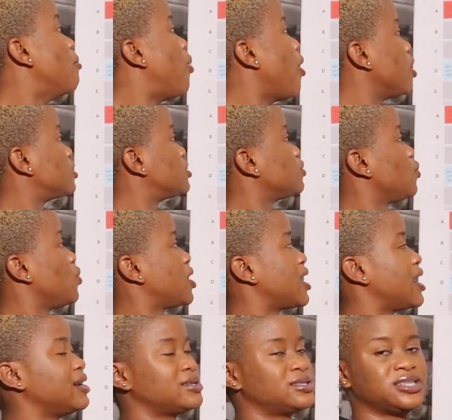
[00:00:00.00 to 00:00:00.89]
But we
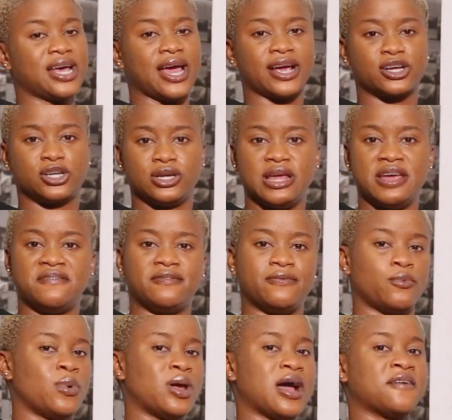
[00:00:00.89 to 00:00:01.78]
can check
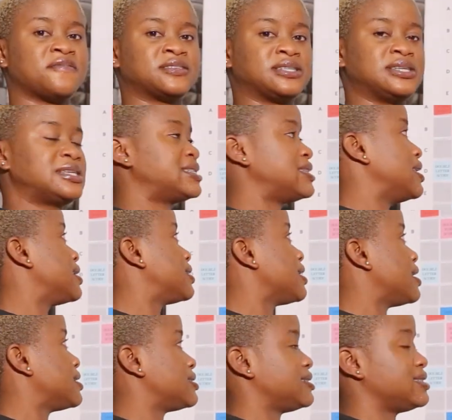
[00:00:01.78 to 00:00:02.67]
if we have 6
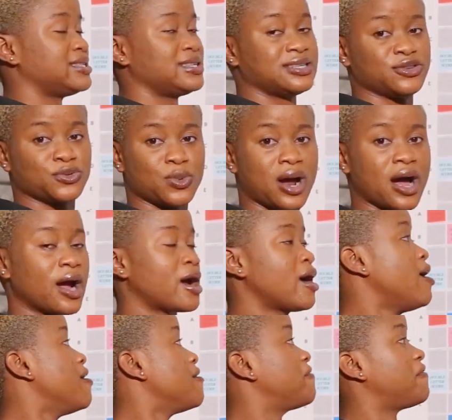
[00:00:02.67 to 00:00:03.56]
letters in this rack,
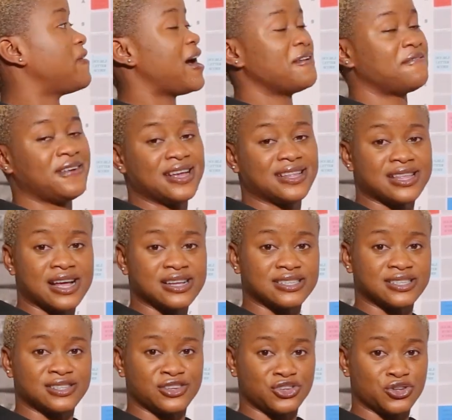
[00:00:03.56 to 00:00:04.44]
5
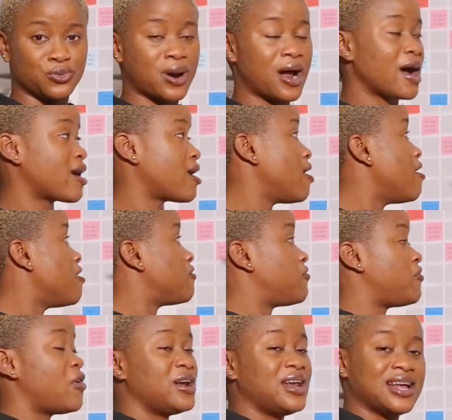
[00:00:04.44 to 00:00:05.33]
letters in this rack,
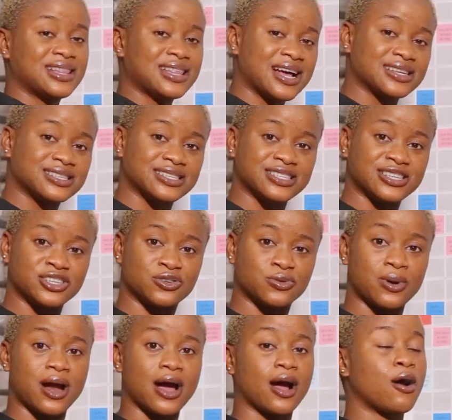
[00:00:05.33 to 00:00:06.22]
4 letters in
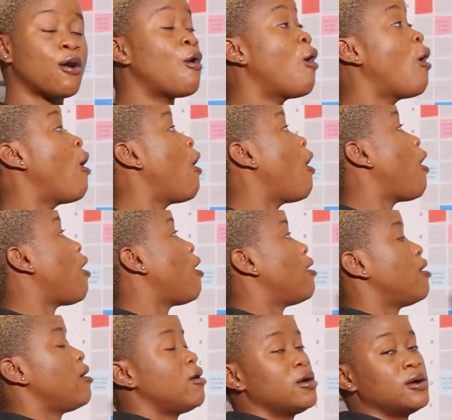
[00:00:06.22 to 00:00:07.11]
this rack, or
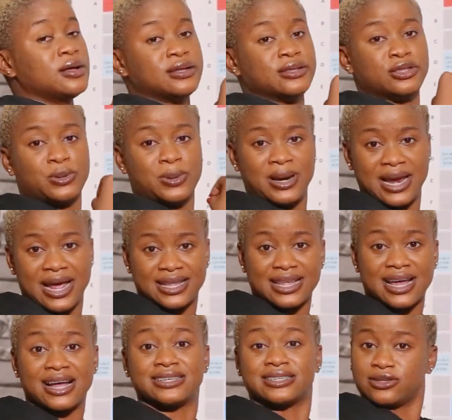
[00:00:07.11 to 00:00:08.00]
3
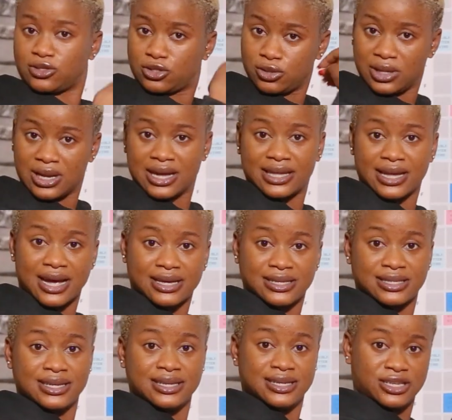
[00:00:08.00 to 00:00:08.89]
letters, 2
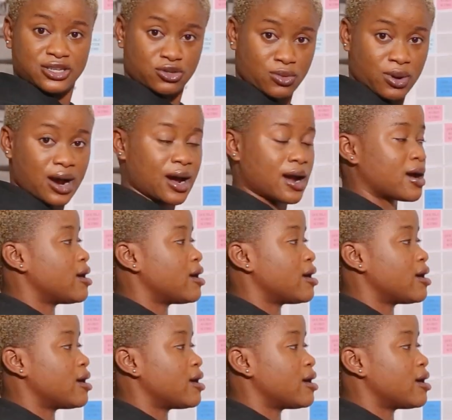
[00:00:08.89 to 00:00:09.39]
letters in this rack.